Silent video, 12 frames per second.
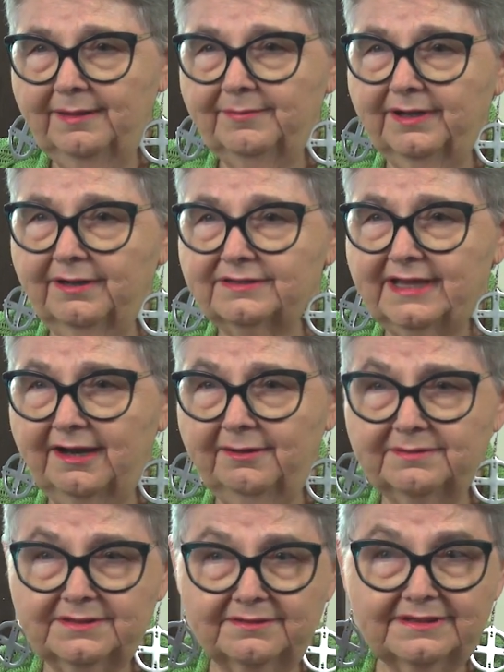because Harry
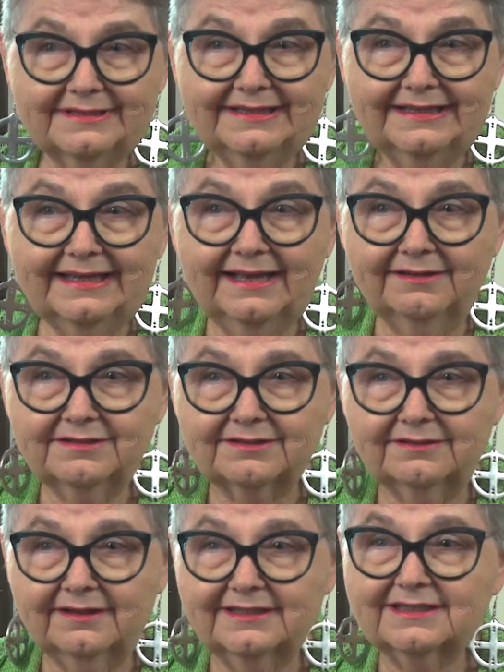was on the city
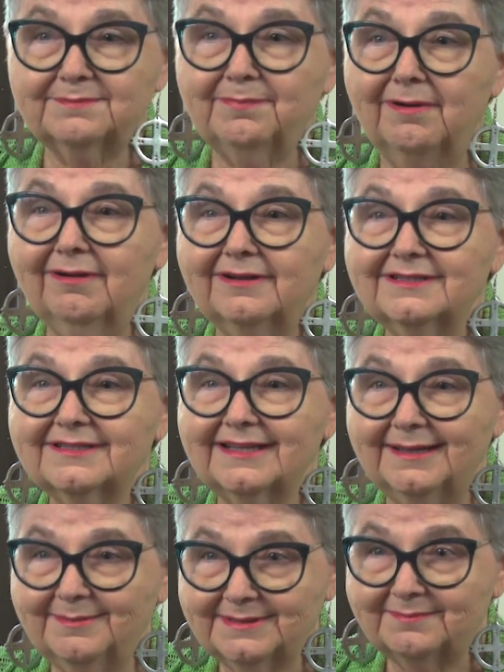council and SPAR had sent
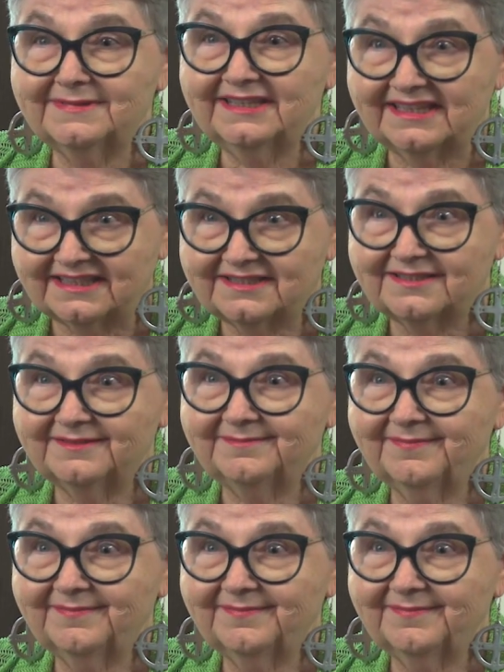him some tickets.